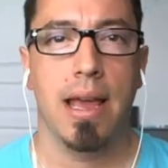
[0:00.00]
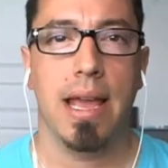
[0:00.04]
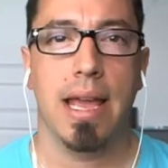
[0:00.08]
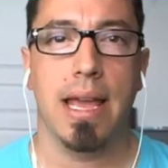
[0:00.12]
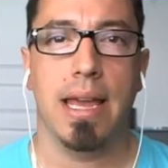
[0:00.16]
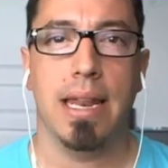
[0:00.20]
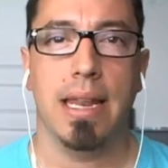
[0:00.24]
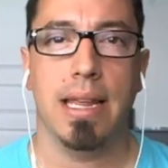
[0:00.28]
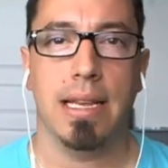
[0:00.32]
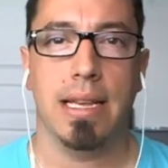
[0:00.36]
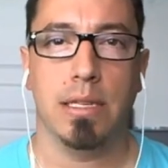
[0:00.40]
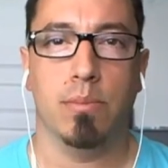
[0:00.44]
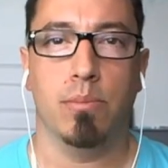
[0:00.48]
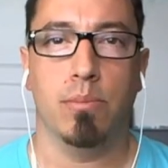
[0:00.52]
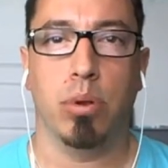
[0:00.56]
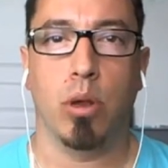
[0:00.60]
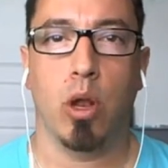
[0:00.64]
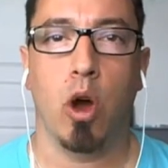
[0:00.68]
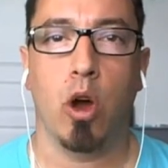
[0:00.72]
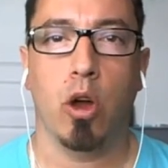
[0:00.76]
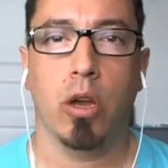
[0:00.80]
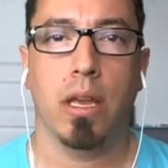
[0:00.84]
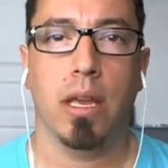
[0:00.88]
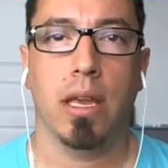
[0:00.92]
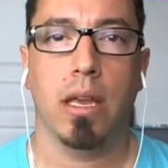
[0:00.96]
It is
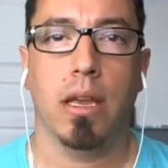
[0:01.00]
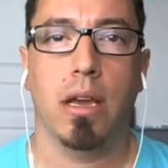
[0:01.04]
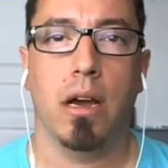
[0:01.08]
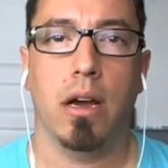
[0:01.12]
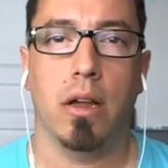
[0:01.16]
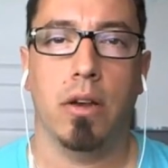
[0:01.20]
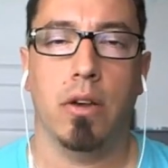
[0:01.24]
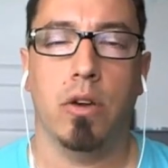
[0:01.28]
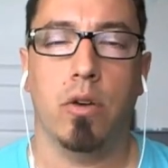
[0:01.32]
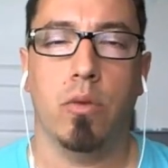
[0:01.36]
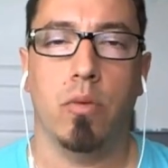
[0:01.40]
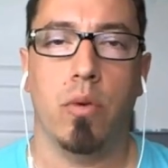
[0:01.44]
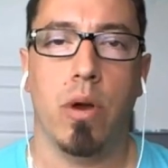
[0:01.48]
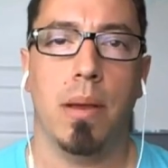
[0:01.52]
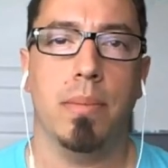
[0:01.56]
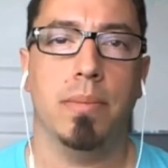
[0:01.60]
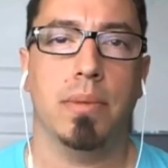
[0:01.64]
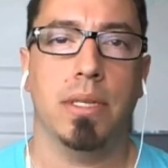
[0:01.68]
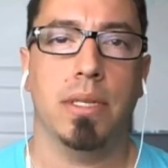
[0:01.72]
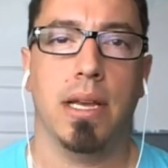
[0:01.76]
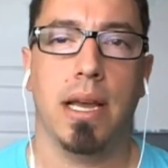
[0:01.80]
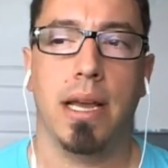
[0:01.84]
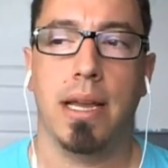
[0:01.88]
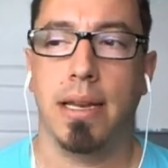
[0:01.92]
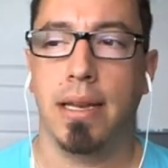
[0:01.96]
blogging on your
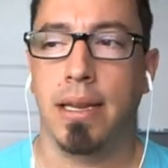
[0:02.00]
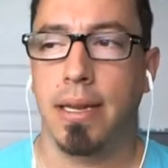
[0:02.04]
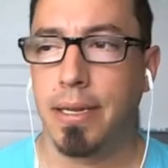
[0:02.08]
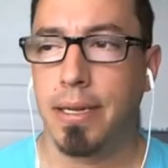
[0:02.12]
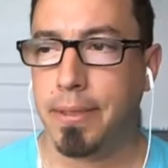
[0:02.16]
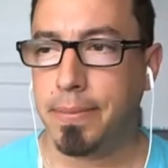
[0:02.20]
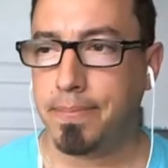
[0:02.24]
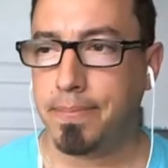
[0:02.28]
website.